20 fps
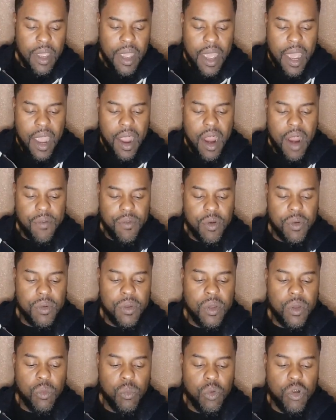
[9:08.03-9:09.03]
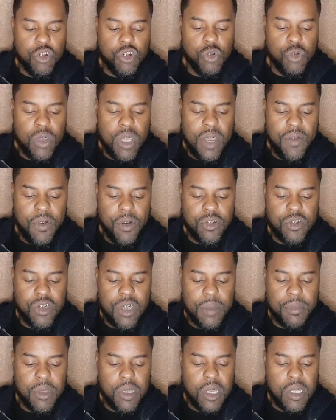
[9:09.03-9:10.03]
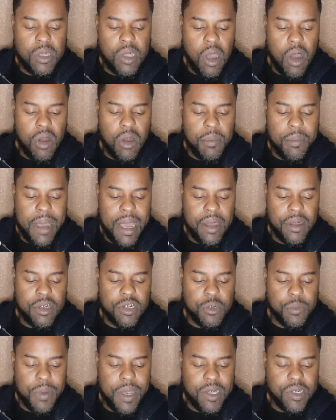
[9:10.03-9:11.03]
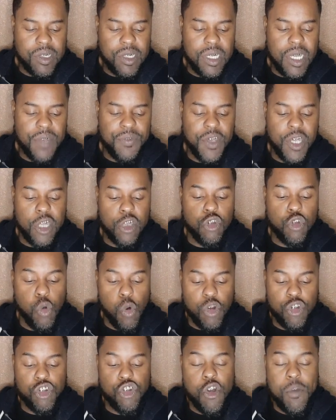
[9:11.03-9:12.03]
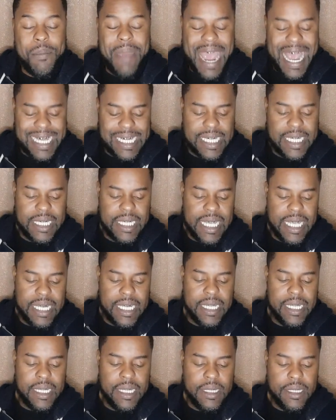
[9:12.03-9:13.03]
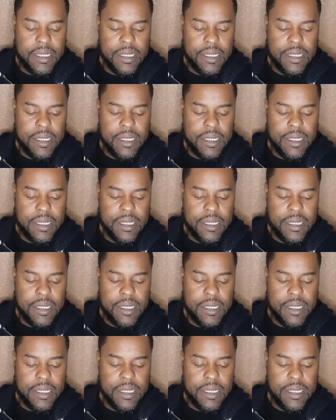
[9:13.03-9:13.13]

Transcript: However, once you give her something to talk about, especially if it can torture masculinity,